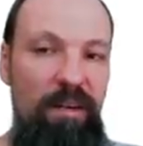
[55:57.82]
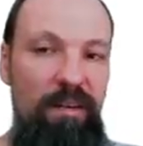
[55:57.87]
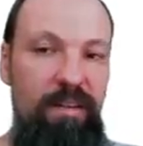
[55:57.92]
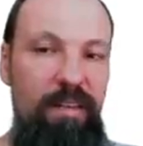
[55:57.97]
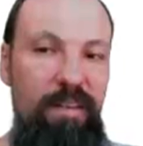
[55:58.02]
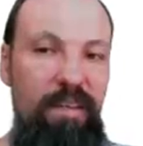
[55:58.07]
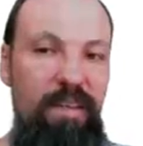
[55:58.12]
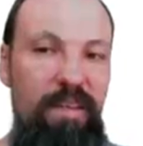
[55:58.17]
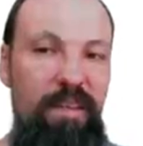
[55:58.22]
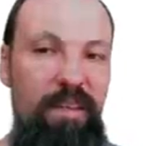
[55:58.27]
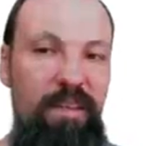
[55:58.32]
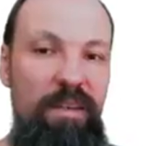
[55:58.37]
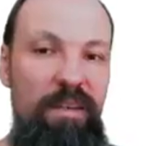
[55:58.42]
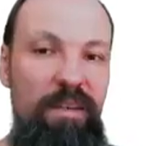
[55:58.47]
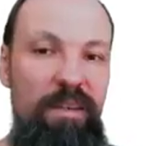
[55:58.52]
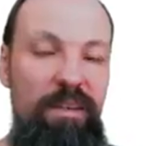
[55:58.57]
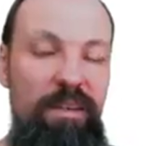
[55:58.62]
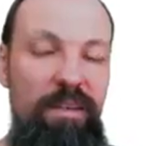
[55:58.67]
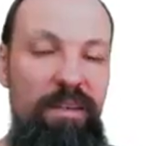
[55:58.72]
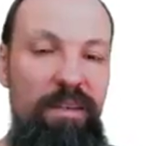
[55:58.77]
the
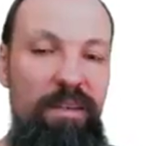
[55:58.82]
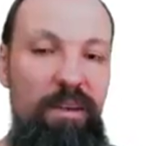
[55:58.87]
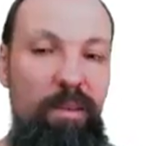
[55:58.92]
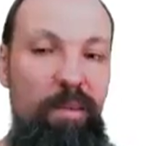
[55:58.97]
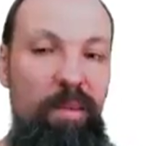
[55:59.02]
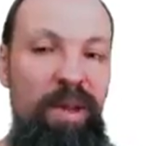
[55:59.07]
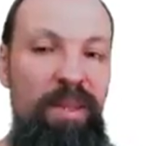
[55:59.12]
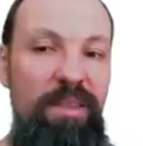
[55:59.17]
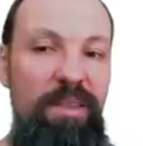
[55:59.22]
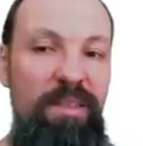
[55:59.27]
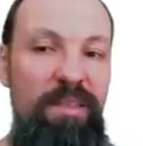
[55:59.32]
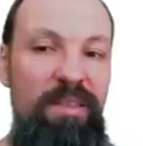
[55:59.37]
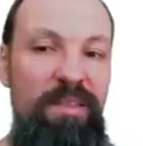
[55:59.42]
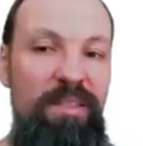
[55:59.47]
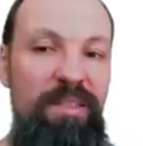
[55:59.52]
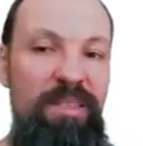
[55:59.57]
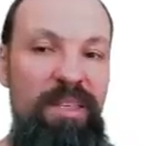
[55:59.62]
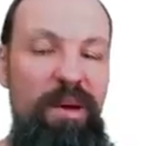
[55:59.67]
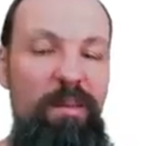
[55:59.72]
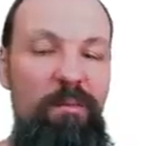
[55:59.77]
dependence
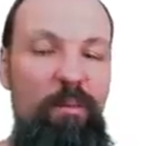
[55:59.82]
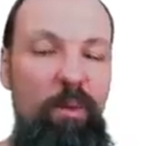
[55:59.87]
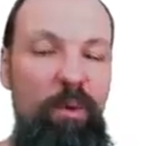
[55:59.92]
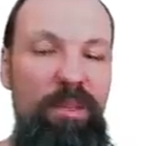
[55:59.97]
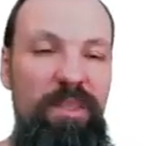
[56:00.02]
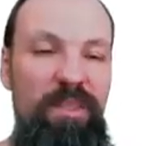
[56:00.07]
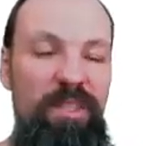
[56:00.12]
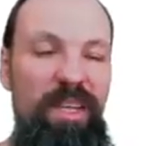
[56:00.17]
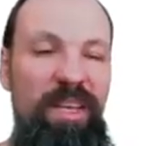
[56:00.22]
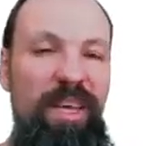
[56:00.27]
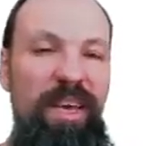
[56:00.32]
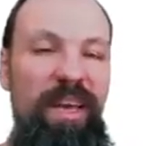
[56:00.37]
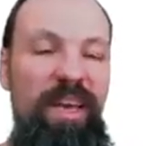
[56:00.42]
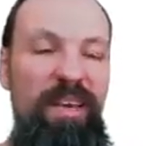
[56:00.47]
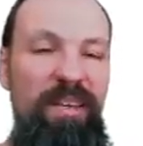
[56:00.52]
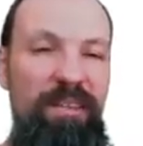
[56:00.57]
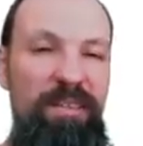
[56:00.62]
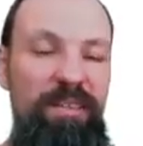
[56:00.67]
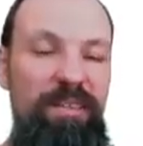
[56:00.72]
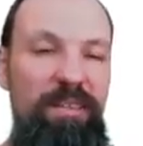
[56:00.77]
somewhat
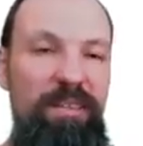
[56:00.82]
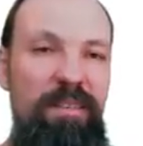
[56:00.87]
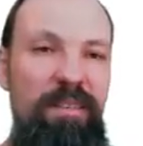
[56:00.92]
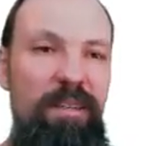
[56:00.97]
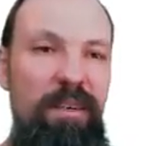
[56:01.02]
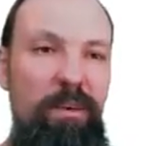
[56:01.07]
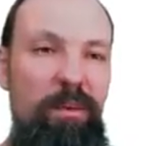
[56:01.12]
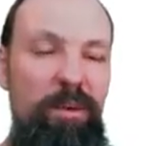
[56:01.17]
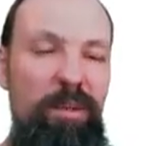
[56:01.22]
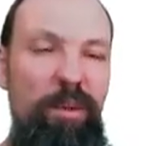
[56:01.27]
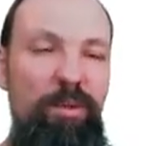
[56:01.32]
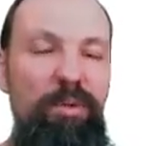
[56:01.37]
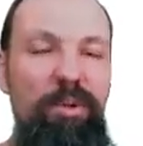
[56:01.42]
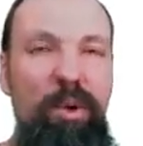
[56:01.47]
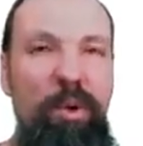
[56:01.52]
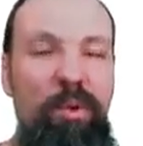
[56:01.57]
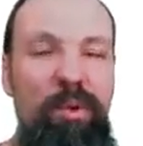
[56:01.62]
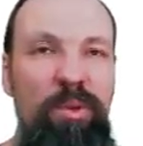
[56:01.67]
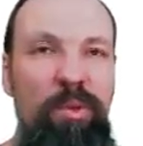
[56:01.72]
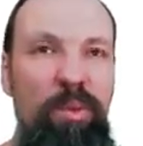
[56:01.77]
decays. We don't
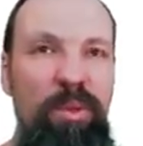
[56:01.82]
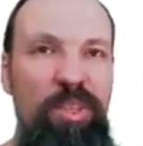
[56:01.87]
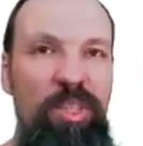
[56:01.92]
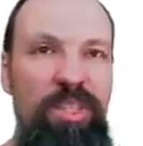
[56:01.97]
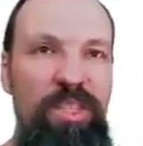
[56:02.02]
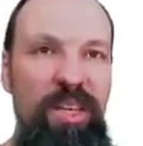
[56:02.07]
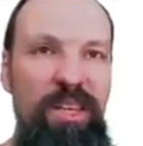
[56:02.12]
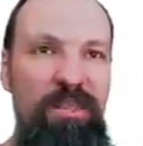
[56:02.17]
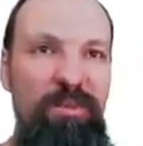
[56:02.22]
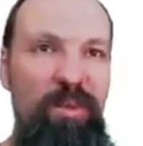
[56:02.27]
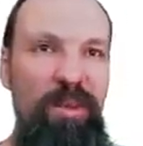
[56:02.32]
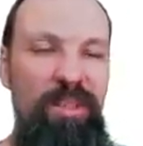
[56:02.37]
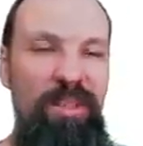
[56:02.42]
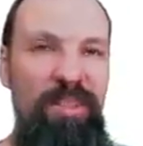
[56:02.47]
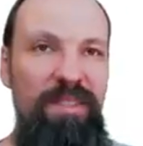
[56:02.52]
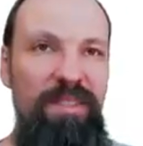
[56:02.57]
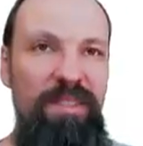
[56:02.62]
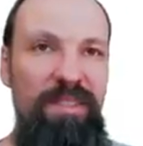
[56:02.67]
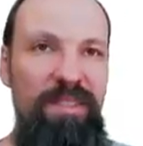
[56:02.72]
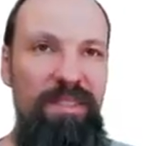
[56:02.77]
know in which sense, but
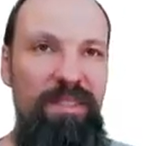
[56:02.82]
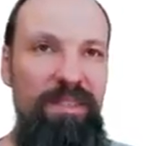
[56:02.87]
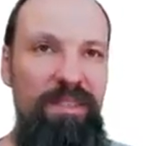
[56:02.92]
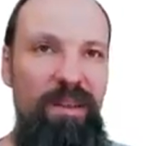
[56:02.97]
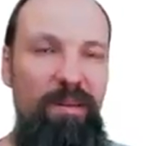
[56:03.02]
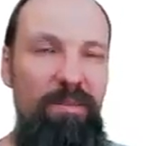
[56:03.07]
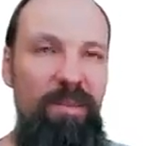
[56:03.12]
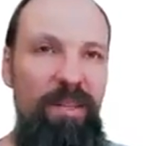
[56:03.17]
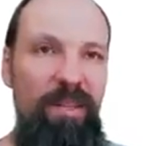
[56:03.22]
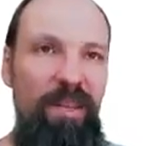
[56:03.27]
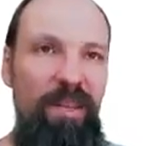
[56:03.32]
it's something